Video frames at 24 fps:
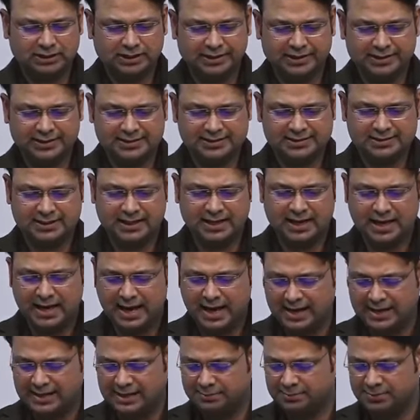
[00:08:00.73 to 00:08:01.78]
is
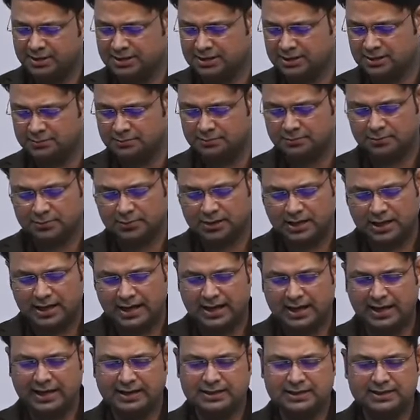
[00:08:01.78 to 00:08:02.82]
animism
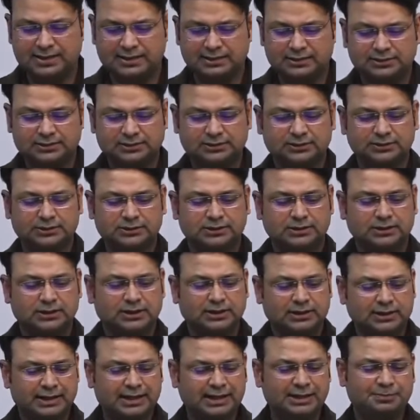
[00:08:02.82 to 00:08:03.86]
and
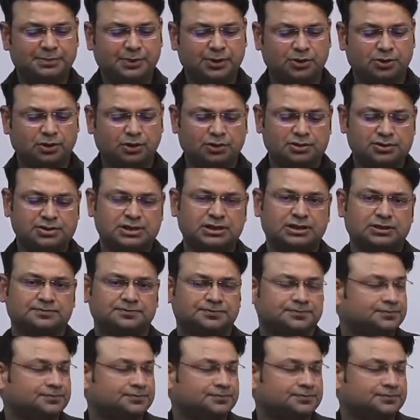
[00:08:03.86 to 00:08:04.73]
deep ecology.